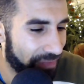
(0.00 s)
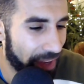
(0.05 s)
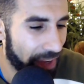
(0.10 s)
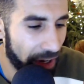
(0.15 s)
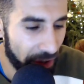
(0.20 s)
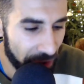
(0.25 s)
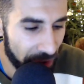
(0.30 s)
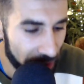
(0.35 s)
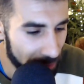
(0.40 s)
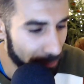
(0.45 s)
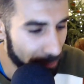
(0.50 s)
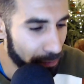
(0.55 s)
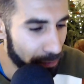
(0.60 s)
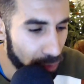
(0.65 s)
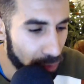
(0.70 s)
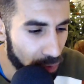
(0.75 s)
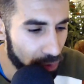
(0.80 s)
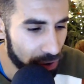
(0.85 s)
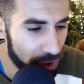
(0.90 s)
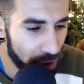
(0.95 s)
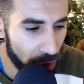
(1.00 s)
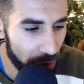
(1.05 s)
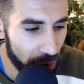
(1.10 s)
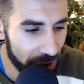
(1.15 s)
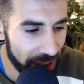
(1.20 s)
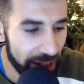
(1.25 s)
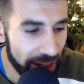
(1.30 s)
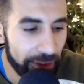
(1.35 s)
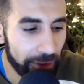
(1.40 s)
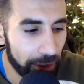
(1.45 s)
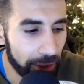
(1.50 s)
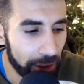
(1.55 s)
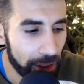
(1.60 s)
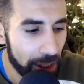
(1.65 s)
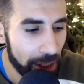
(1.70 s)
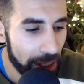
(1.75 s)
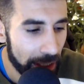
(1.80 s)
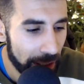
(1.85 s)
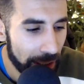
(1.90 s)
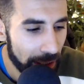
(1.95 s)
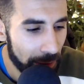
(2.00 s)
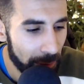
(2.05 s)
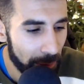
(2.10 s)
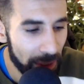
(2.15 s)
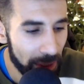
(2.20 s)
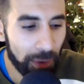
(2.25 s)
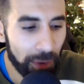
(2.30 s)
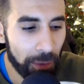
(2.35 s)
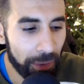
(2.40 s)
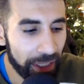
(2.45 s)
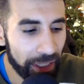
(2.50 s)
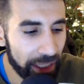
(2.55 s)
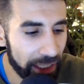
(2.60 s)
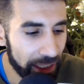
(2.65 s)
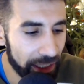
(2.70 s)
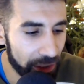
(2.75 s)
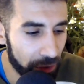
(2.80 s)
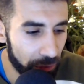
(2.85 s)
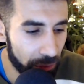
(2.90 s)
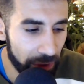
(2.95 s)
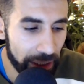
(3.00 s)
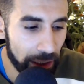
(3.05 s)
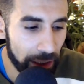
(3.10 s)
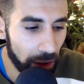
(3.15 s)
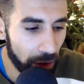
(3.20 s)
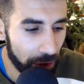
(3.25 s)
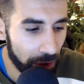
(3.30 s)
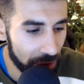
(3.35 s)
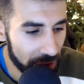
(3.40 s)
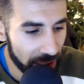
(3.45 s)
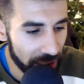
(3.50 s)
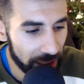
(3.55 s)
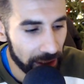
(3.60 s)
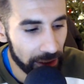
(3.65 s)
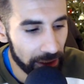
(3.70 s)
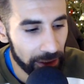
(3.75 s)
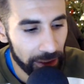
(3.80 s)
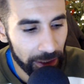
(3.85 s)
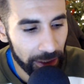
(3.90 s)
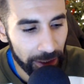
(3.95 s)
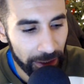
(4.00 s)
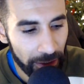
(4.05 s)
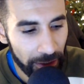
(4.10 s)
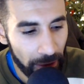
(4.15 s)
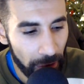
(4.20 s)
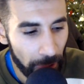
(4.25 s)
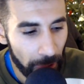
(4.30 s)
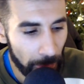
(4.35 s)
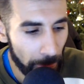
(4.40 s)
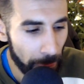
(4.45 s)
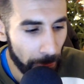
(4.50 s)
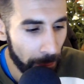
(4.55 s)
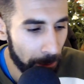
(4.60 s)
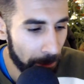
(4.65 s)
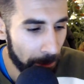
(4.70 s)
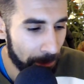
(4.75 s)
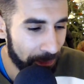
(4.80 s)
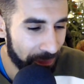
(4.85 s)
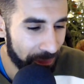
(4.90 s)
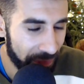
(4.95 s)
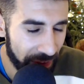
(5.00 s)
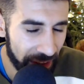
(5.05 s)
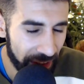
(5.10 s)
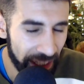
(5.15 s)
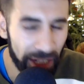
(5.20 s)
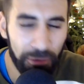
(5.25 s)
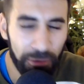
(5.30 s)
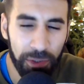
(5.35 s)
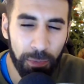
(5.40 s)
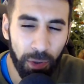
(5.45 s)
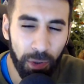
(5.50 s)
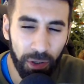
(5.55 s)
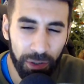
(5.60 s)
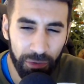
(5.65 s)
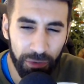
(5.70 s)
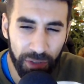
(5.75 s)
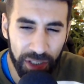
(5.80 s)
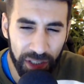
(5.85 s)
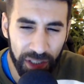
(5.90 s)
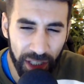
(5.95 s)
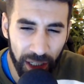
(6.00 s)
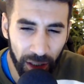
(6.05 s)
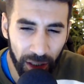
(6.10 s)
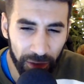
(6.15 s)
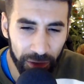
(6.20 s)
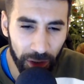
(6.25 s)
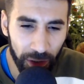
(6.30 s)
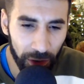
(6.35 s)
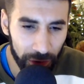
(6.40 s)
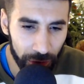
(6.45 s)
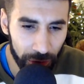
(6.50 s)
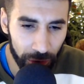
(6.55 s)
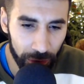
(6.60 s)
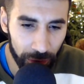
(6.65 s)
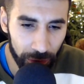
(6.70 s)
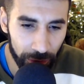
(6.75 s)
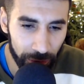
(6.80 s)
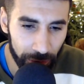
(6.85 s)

And I think more so than ever, people are beginning to realise that that was part of the reason they loved Arsenal.